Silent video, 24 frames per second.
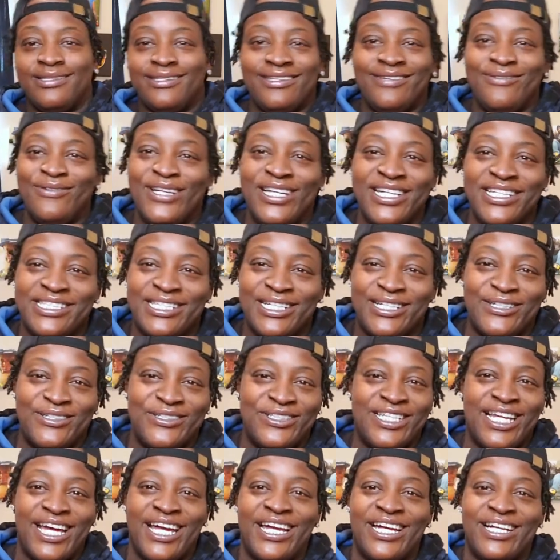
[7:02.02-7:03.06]
We ain't
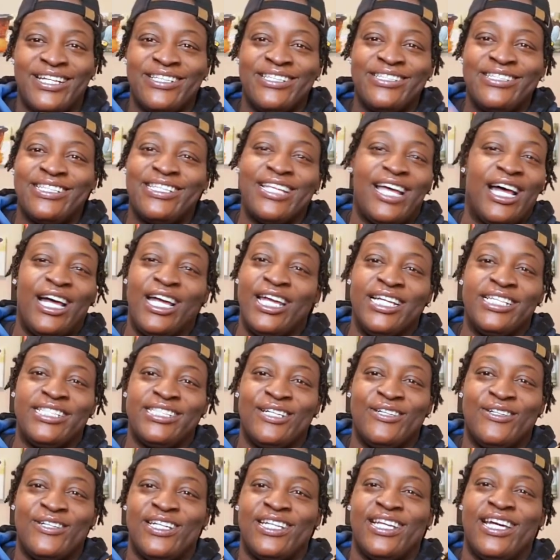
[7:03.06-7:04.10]
toned down. I ain't
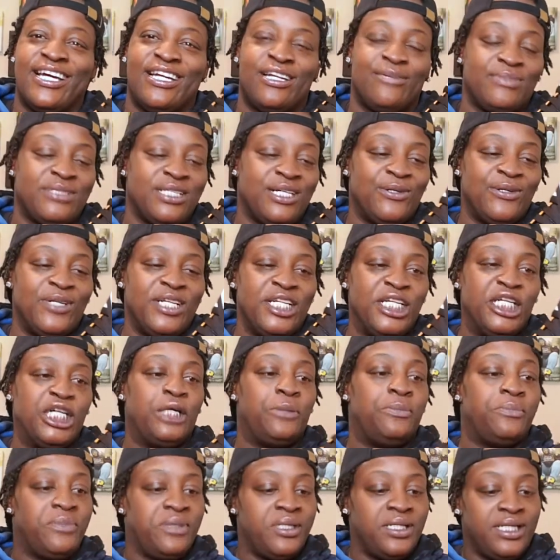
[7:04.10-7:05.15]
toning down. I'm toning up.
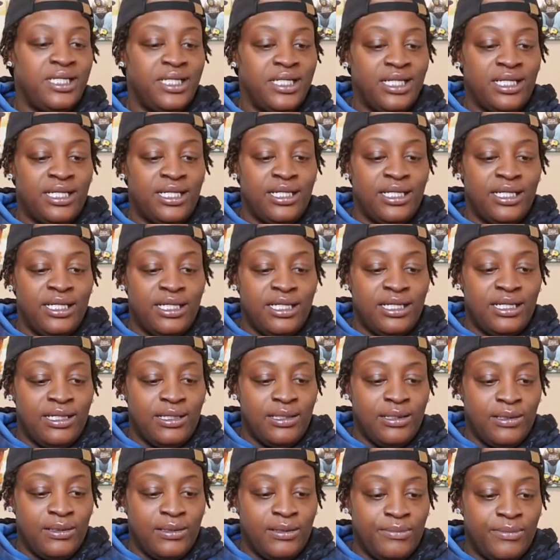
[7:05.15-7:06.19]

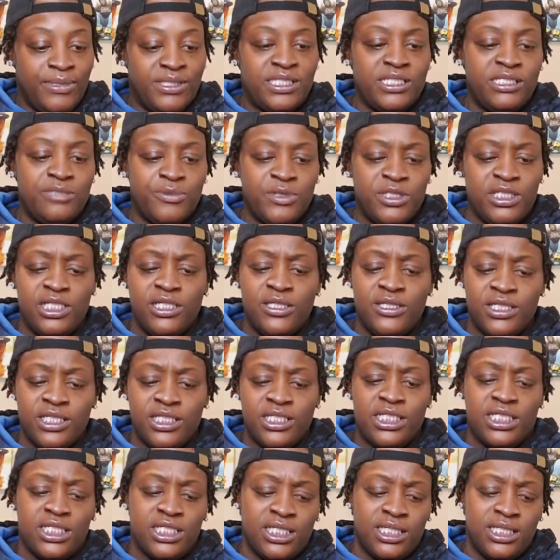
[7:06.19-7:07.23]
But this material
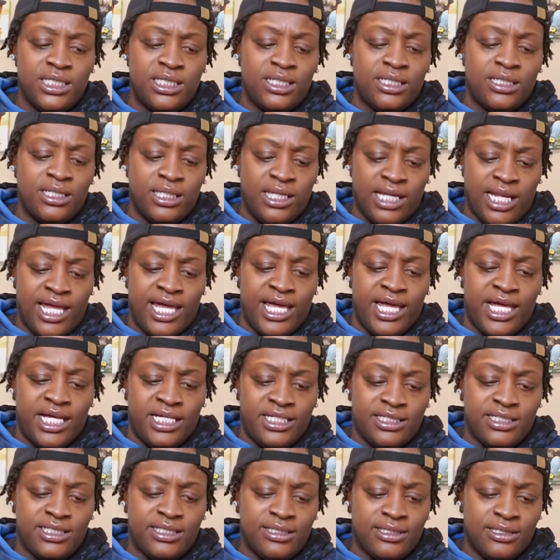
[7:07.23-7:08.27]
should
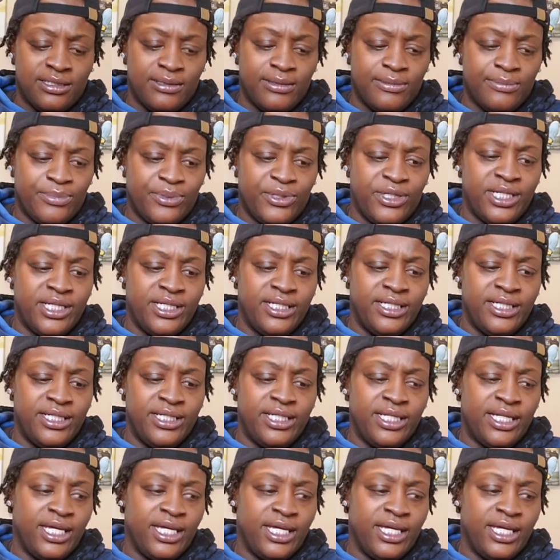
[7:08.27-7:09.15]
last pretty good.